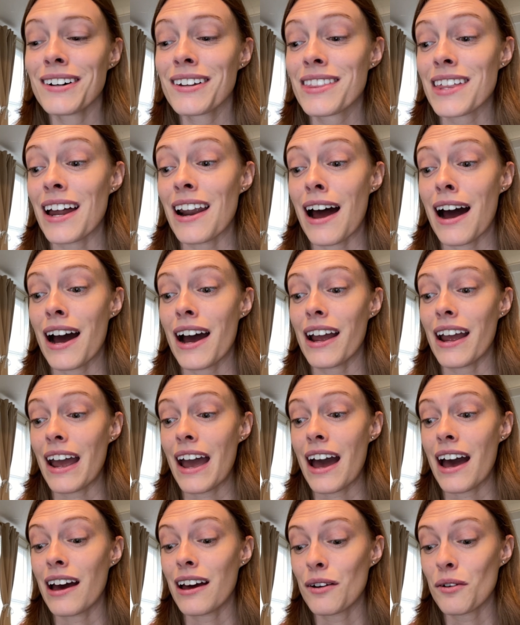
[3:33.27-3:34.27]
that I
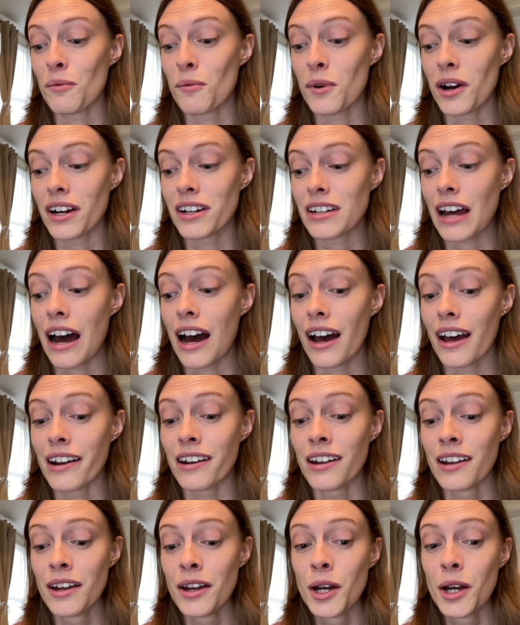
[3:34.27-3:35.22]
had worked on